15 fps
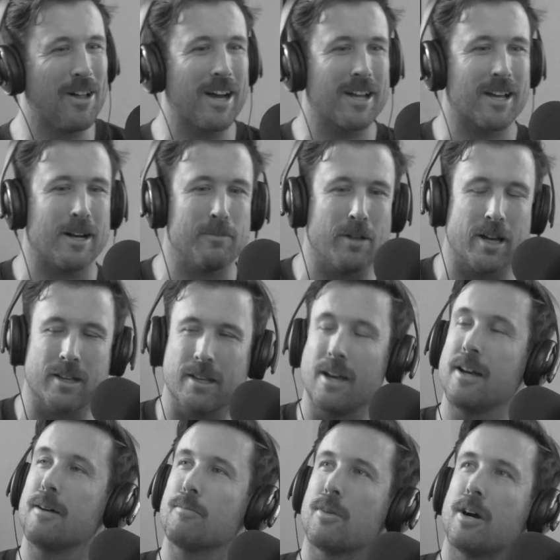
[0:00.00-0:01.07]
like, I'm like,
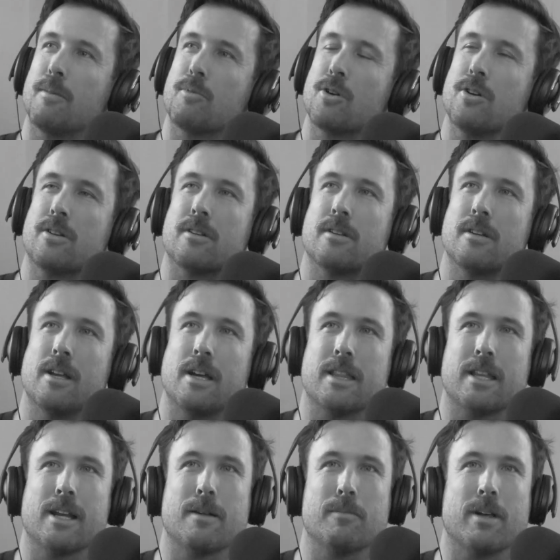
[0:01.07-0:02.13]
yeah, I'm, I'm good. And
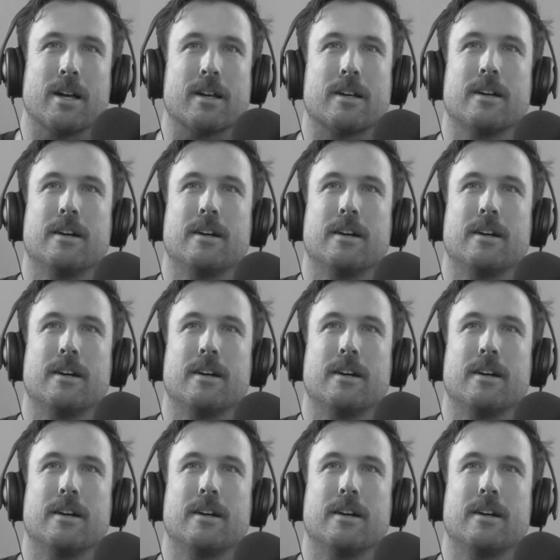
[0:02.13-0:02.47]
then I'm like,